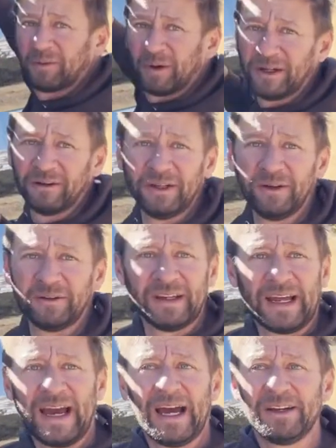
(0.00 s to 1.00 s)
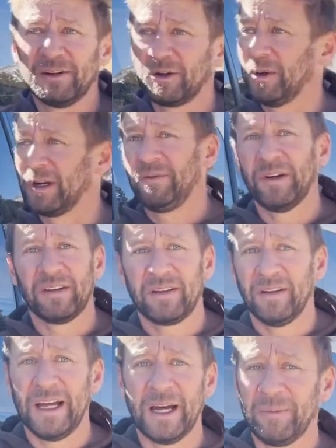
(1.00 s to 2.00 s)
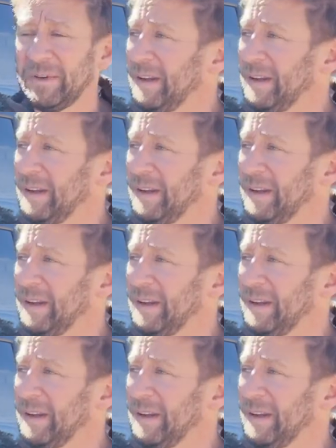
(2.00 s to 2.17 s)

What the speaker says: what you're using to add your quick fist clamps.